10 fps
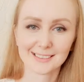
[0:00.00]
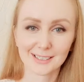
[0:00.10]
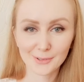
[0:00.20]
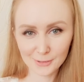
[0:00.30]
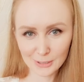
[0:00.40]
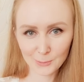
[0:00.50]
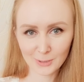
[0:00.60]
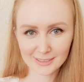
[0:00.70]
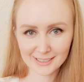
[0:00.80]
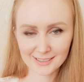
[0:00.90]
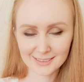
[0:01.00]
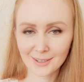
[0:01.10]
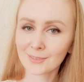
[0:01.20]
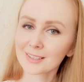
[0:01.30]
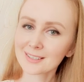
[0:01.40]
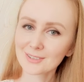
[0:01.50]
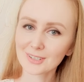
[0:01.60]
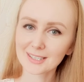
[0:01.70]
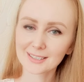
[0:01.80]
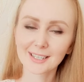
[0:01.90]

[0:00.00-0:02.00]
if you're walking down the street,